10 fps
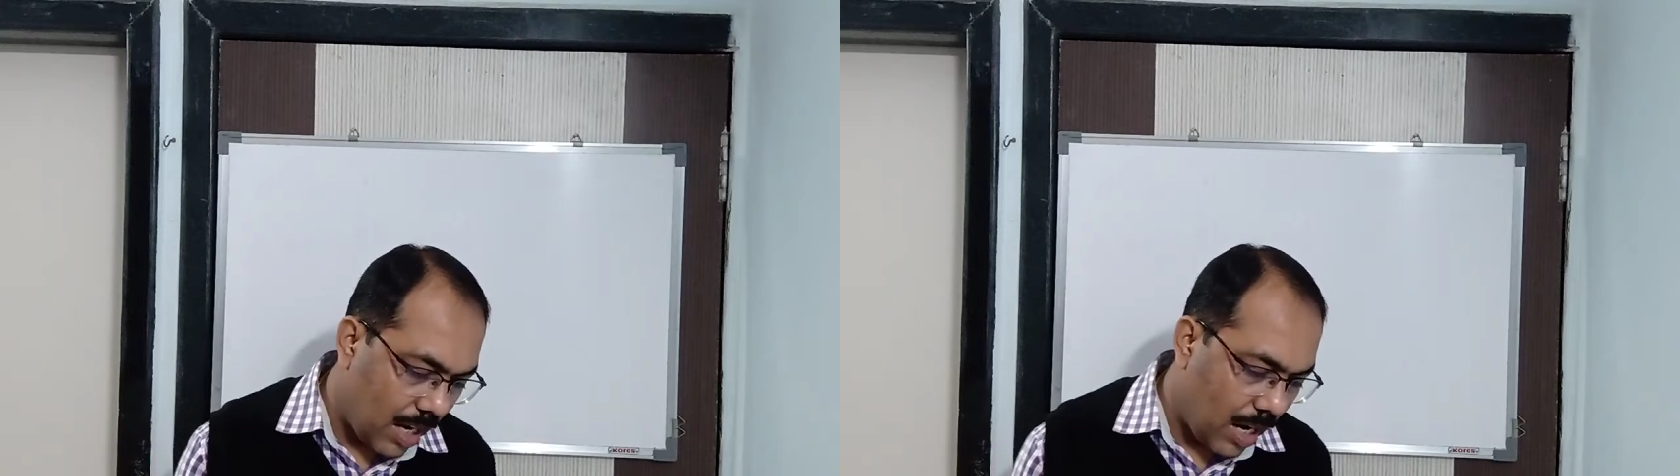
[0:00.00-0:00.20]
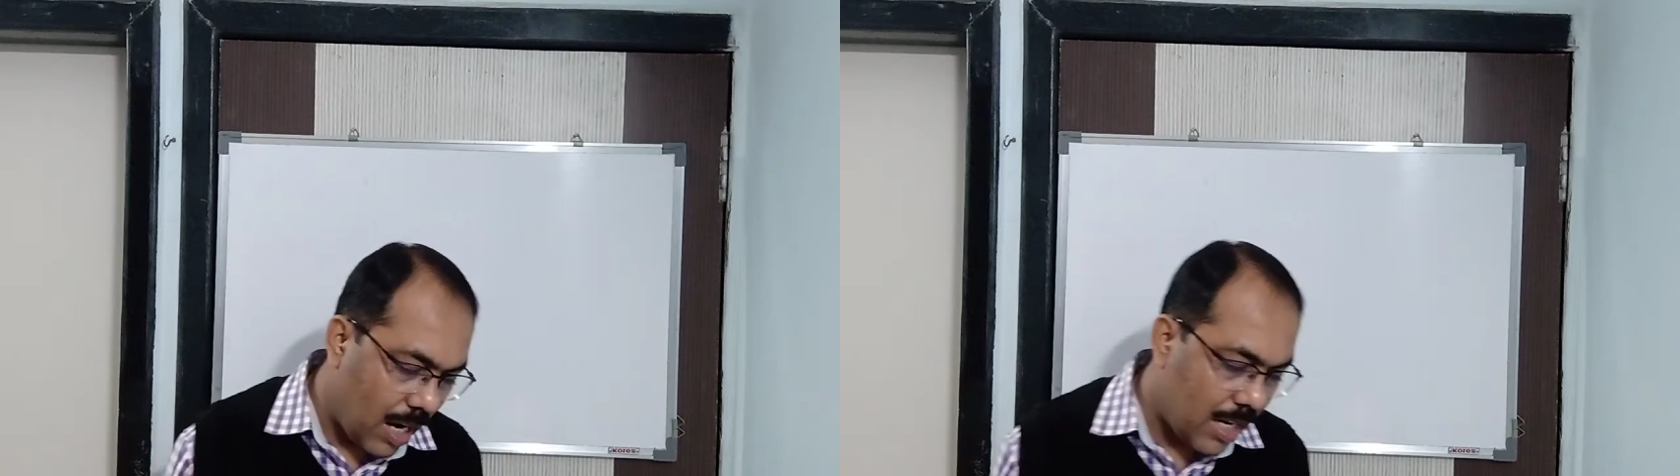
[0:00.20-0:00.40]

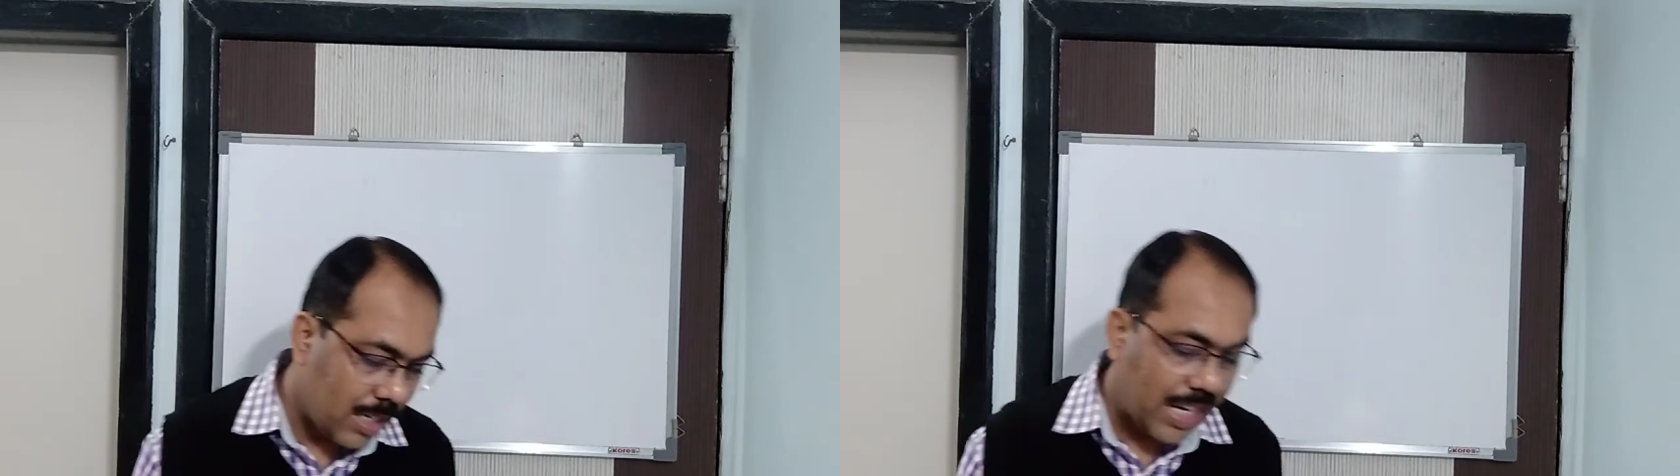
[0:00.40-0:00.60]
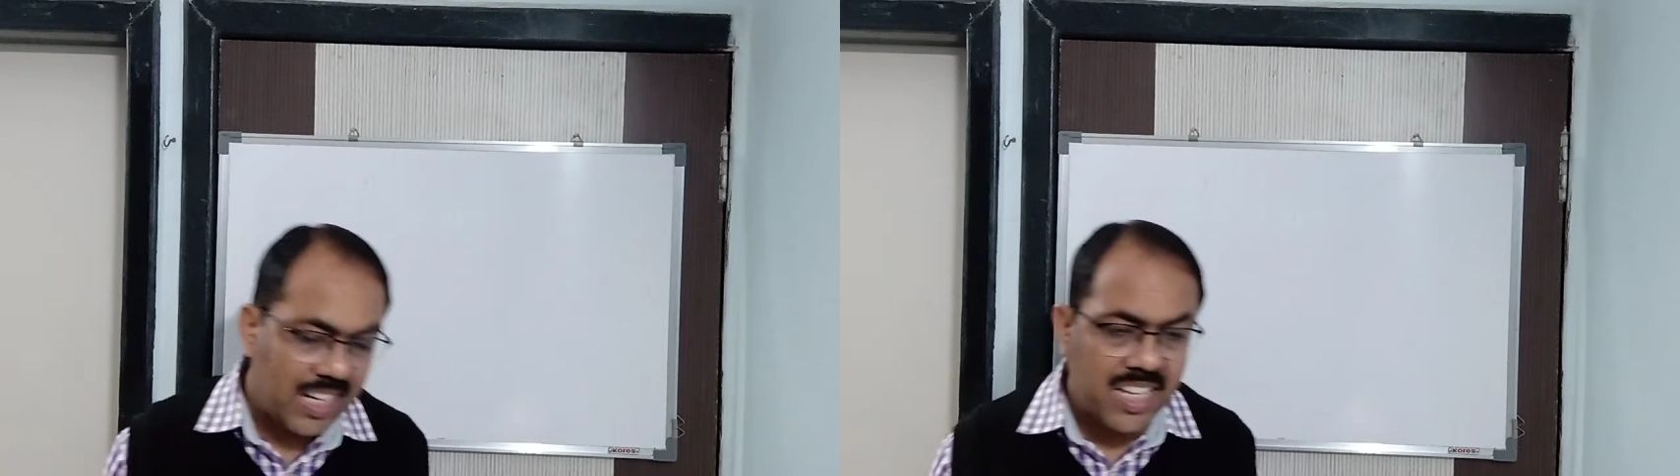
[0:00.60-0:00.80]

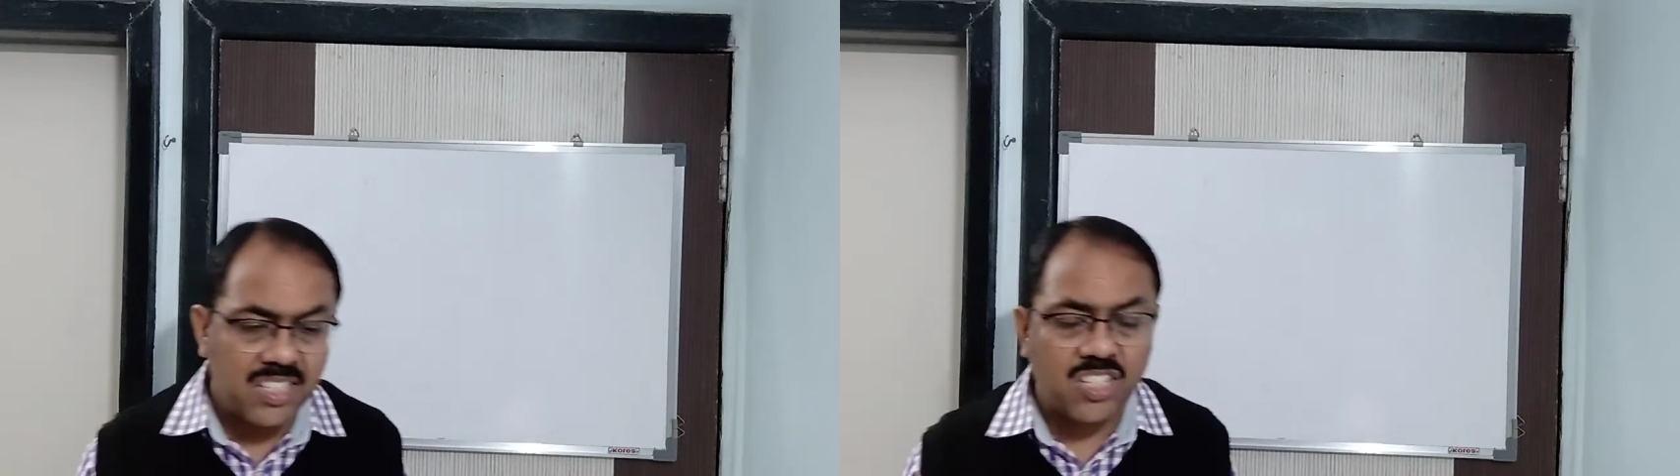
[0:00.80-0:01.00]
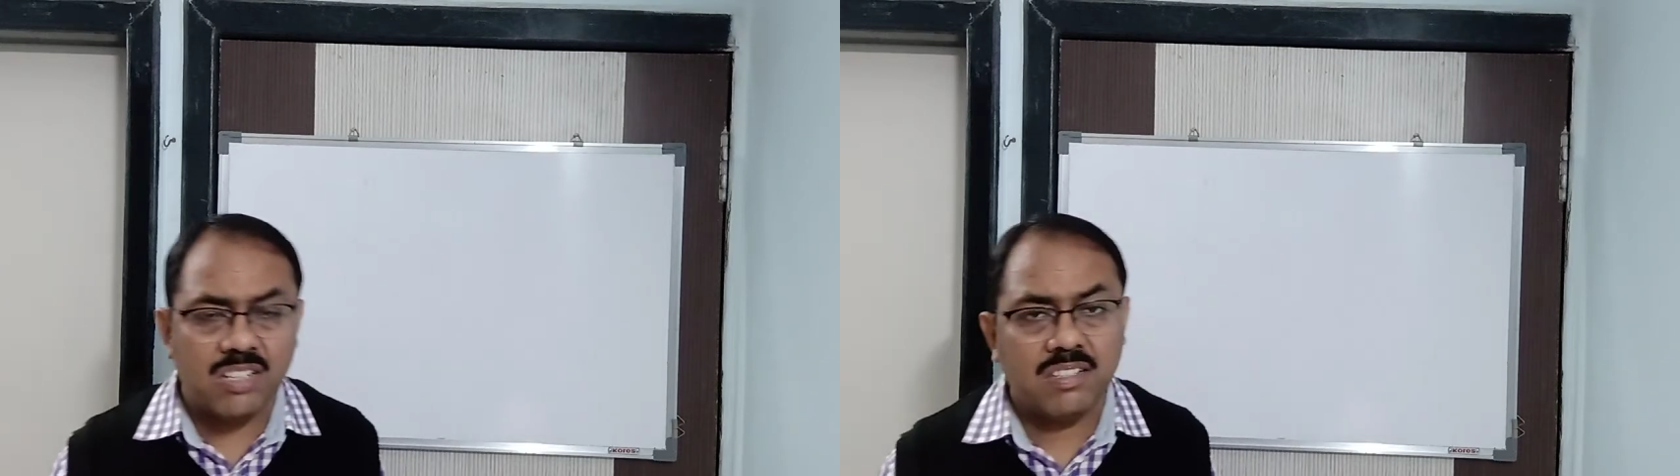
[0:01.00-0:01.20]

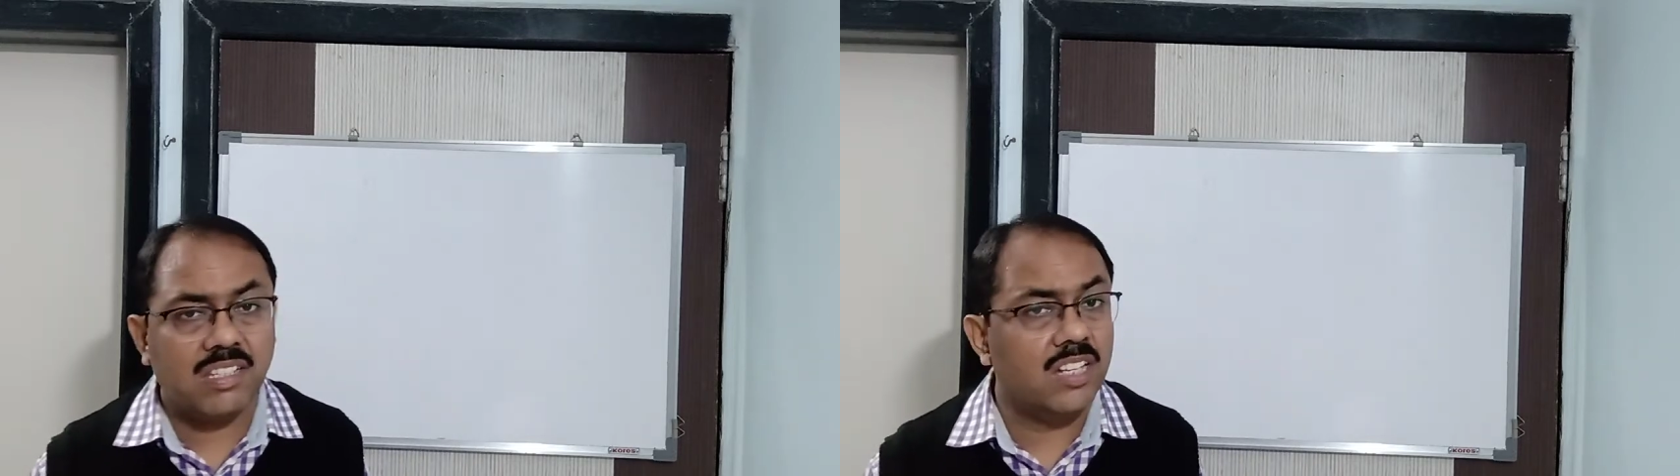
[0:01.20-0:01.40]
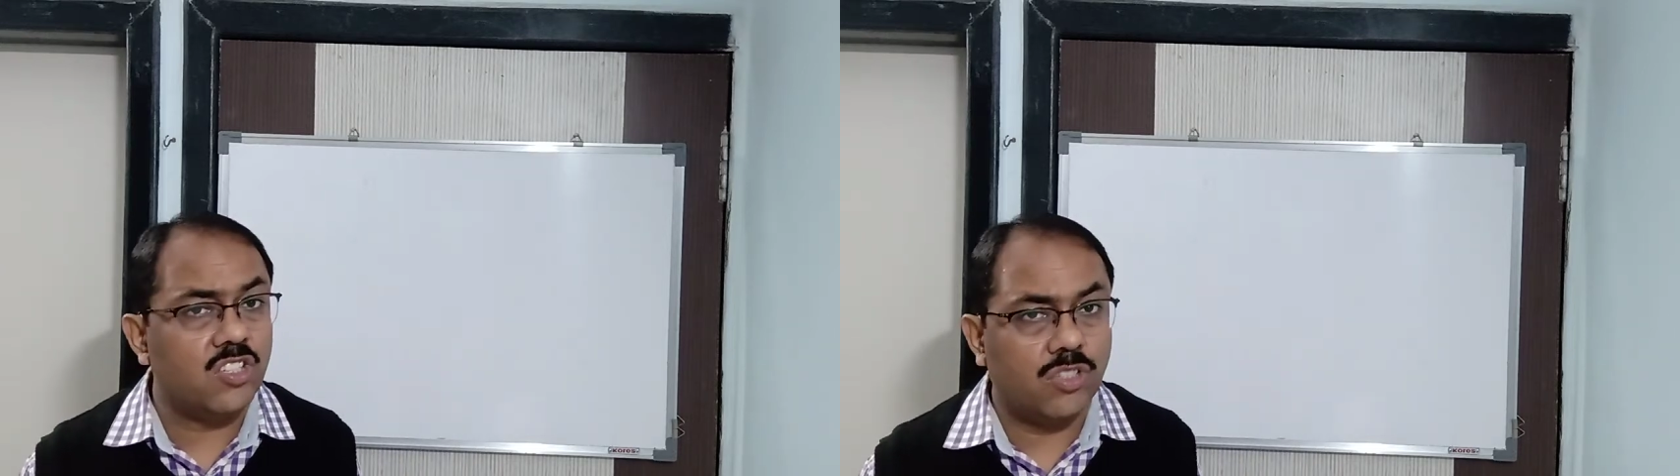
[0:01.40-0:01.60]

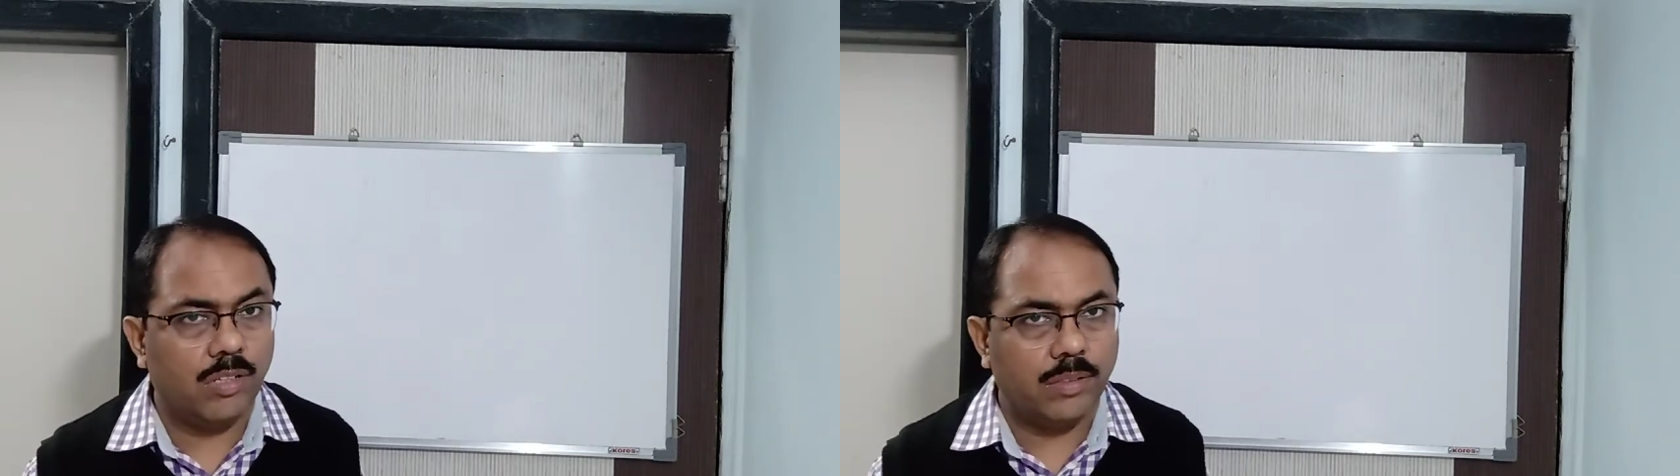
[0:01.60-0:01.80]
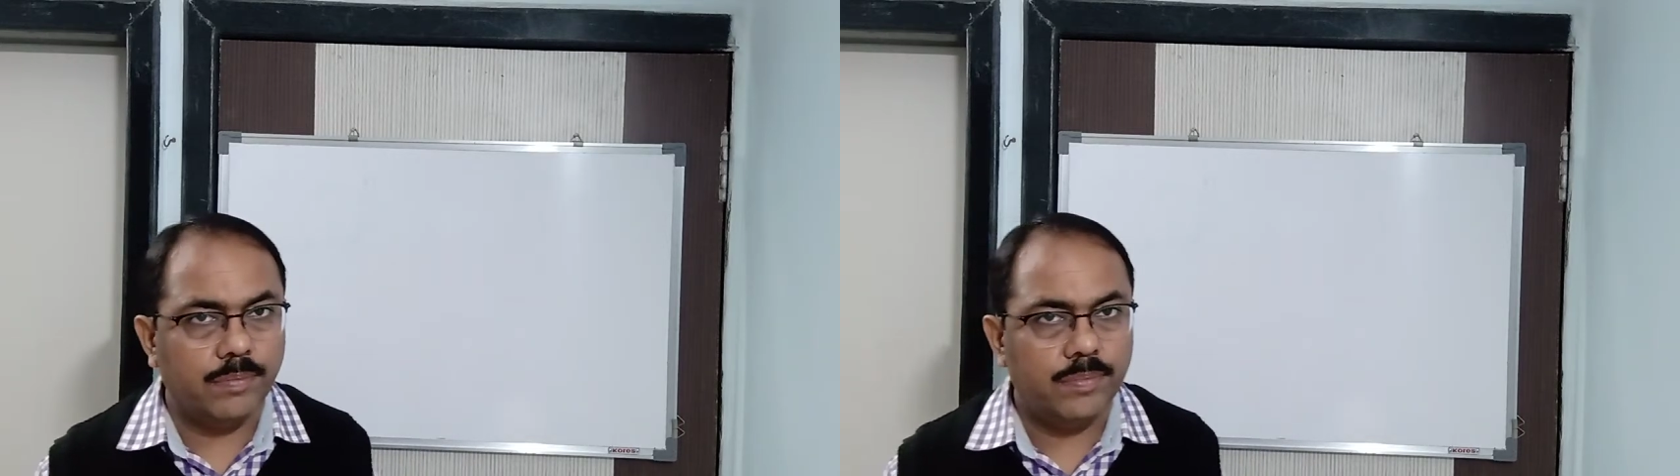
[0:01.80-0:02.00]
RNHCH3.